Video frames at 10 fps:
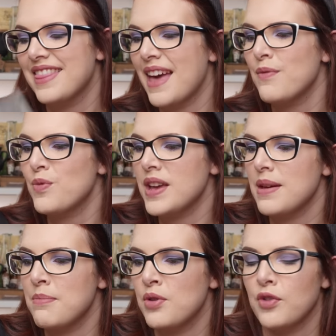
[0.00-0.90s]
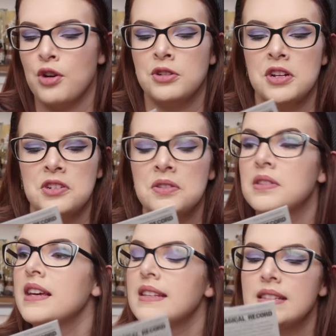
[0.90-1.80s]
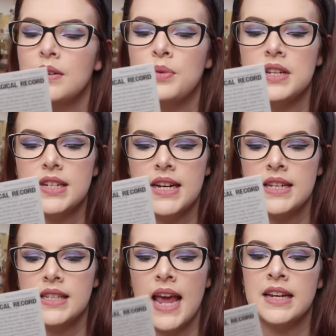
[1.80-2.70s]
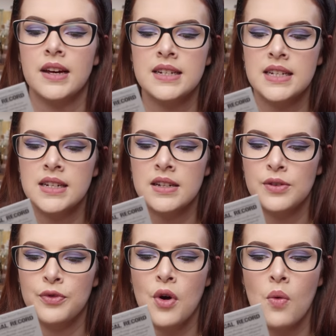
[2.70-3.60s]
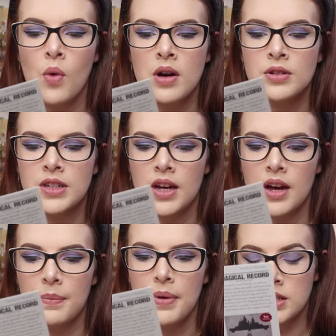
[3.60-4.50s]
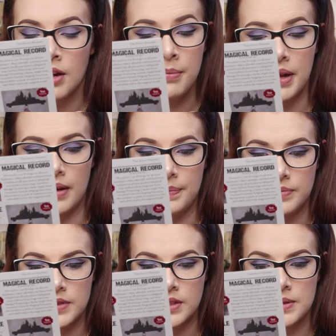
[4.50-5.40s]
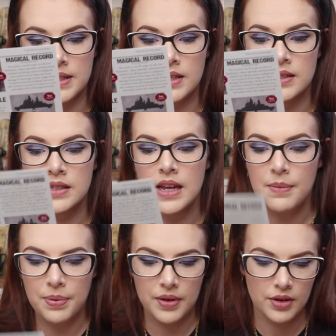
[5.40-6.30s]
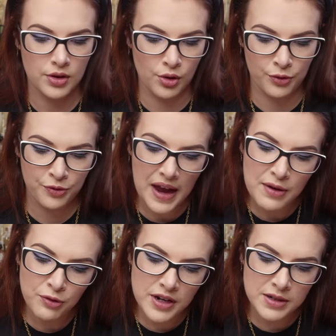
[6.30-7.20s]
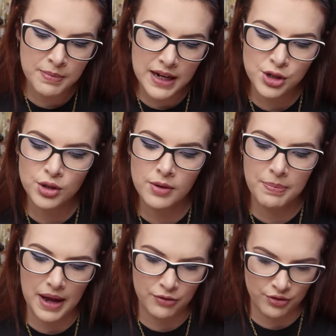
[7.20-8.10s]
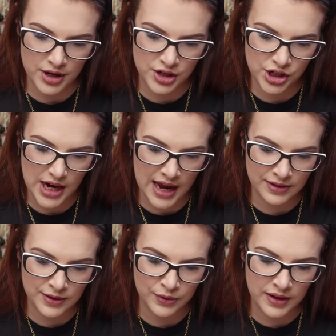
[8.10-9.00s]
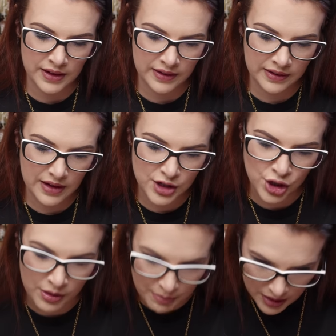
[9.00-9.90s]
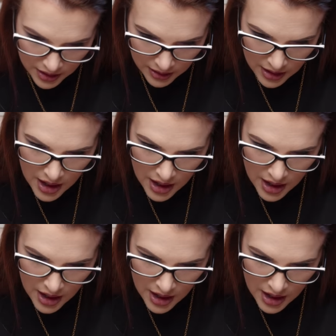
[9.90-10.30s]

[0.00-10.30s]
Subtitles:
Then we move on to this, which is a 1994 World Cup tumbler. So it says, sip your favourite magical beverage out of this tumbler.